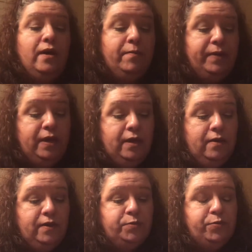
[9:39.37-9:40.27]
company,
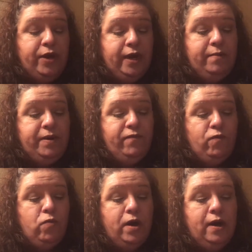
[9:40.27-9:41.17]
this brand
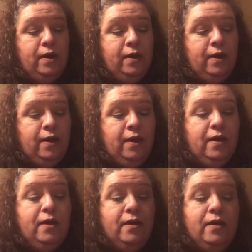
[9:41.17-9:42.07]
before.
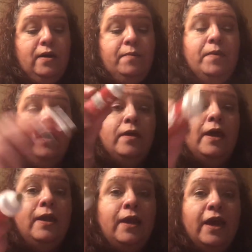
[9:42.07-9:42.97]

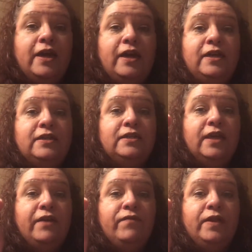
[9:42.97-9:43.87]
And yes,
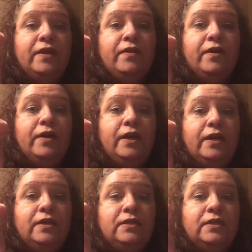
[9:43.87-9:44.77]
thankfully there
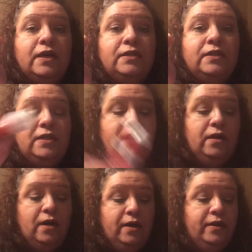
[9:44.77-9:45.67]
is a
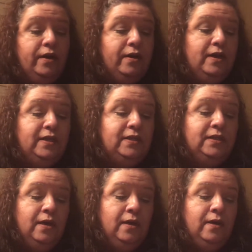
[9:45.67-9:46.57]
seal on there.
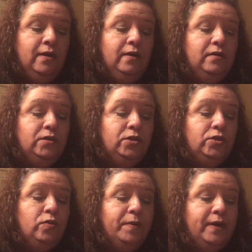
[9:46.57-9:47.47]
Let's
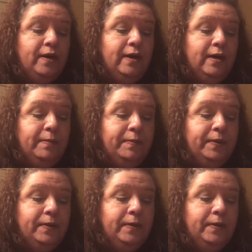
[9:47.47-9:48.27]
just open it up.